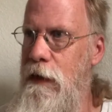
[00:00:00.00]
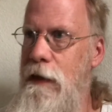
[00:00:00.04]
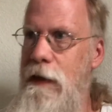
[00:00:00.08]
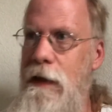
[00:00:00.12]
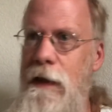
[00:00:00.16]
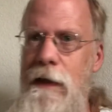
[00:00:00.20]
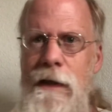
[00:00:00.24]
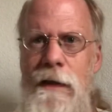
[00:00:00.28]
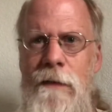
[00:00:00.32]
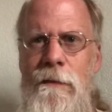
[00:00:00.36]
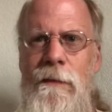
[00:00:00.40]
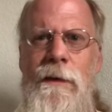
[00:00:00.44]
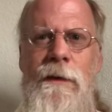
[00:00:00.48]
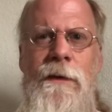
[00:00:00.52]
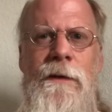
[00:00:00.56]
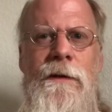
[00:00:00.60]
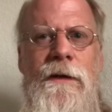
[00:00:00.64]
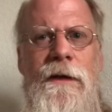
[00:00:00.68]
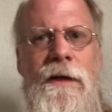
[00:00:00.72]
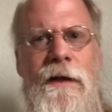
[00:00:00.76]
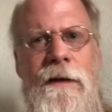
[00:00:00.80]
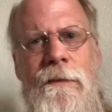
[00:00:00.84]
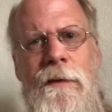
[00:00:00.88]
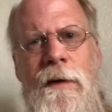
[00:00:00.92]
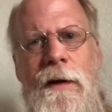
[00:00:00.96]
I, I, even looked
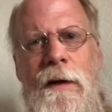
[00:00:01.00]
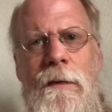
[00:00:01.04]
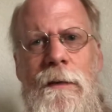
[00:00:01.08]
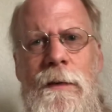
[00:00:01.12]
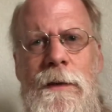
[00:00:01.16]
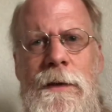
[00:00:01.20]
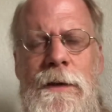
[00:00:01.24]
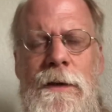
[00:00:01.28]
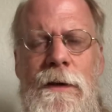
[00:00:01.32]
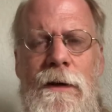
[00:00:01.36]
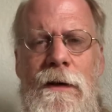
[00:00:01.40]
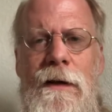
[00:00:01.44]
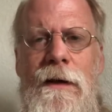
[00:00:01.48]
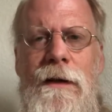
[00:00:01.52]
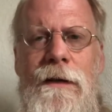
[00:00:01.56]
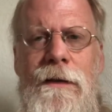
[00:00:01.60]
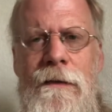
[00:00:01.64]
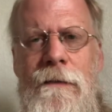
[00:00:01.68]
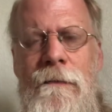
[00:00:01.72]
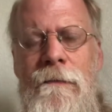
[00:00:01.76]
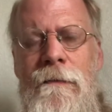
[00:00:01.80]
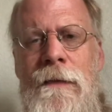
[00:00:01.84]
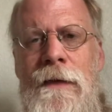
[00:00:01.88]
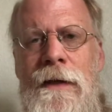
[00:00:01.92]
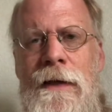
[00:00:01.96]
it up what it was called.
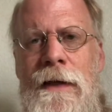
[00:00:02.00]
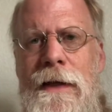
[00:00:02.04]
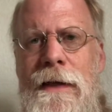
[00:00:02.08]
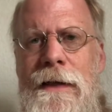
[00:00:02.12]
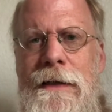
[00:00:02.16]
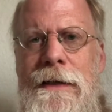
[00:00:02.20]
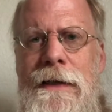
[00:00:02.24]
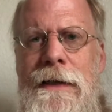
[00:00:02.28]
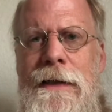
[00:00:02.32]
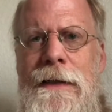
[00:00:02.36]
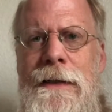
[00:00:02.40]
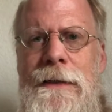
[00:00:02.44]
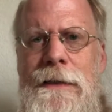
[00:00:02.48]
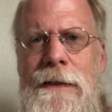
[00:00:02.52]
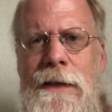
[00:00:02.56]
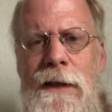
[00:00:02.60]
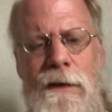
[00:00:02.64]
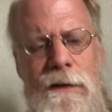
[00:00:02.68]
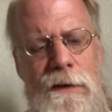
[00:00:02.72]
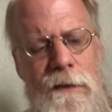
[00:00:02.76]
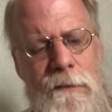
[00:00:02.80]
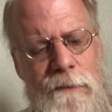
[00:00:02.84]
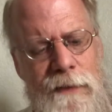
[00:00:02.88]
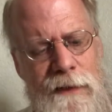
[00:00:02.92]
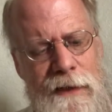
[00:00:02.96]
I think it's called
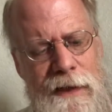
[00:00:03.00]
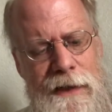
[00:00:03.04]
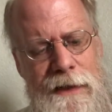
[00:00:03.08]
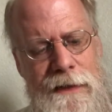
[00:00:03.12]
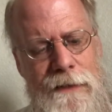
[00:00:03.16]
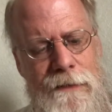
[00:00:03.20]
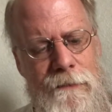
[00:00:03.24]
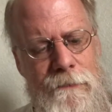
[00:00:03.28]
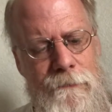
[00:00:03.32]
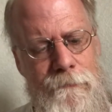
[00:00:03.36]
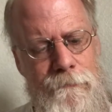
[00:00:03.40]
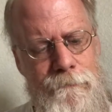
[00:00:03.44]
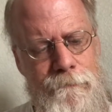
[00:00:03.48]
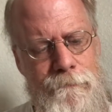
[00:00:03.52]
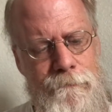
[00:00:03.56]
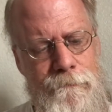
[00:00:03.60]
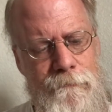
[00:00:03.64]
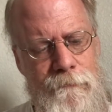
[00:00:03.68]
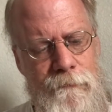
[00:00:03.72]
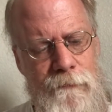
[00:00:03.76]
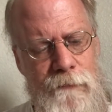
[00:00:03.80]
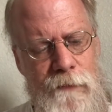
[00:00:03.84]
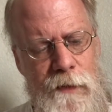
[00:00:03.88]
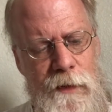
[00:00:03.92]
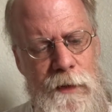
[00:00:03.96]
the platinum.
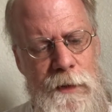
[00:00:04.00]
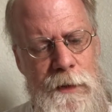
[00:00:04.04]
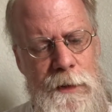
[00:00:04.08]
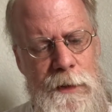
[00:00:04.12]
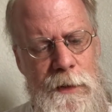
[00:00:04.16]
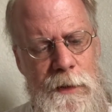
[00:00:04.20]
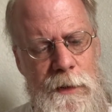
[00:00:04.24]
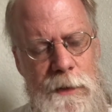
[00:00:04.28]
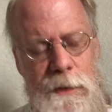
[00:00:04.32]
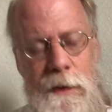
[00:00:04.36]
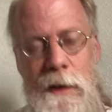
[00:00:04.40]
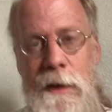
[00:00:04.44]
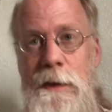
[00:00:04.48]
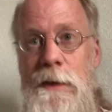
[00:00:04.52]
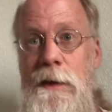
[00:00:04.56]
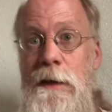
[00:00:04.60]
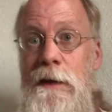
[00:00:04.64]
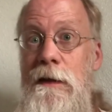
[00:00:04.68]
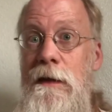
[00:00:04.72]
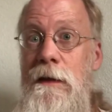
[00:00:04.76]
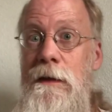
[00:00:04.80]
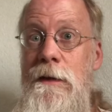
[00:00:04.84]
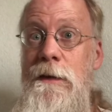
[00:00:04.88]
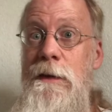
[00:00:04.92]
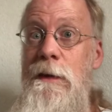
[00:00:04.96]
Pretty sure it's it's a,
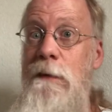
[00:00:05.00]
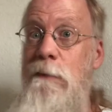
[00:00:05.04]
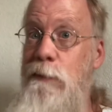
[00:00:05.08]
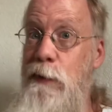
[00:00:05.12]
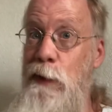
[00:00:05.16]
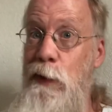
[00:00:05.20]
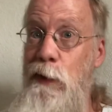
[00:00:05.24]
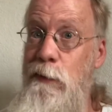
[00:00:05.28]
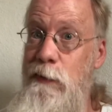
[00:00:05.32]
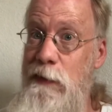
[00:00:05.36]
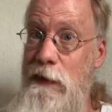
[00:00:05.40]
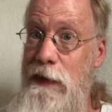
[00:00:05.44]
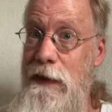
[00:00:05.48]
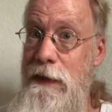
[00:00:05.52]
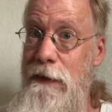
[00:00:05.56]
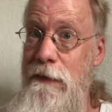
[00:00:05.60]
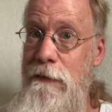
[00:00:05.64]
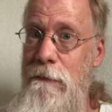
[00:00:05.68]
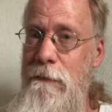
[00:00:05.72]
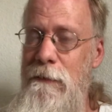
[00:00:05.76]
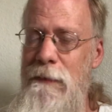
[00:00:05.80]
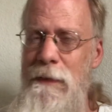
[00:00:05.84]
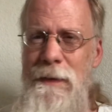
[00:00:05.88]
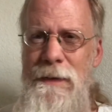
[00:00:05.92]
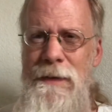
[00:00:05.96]
it's a blue
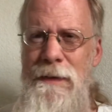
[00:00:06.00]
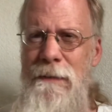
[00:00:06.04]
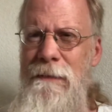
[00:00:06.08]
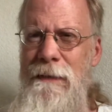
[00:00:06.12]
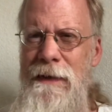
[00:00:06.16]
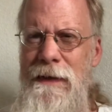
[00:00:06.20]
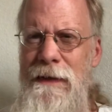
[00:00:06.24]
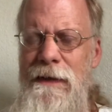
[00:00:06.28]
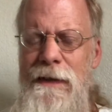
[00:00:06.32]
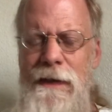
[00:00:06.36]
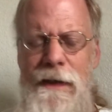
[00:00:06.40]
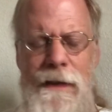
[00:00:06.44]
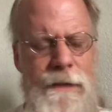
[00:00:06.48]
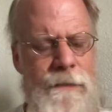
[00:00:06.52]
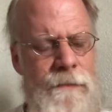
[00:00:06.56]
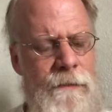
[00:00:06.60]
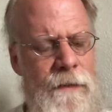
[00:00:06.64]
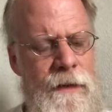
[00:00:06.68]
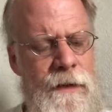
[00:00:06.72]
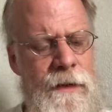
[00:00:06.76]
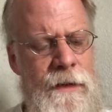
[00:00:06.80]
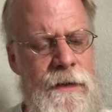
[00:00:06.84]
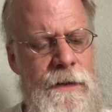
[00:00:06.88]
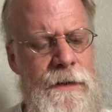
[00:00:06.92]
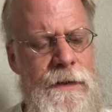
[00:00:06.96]
platinum or something like that.
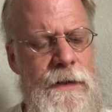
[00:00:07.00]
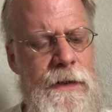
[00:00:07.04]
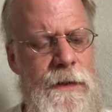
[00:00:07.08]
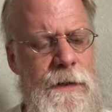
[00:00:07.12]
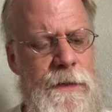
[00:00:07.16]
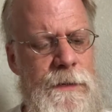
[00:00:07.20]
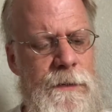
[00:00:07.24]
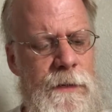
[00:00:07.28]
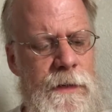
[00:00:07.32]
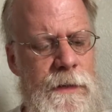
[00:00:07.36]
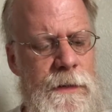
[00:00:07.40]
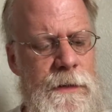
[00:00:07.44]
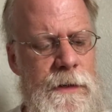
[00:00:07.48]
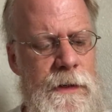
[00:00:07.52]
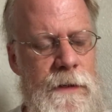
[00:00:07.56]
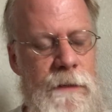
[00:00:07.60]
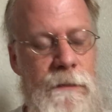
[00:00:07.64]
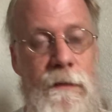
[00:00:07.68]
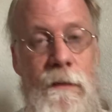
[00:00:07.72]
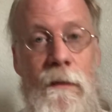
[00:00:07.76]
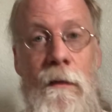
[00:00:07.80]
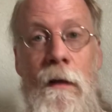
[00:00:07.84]
It's got a strange name.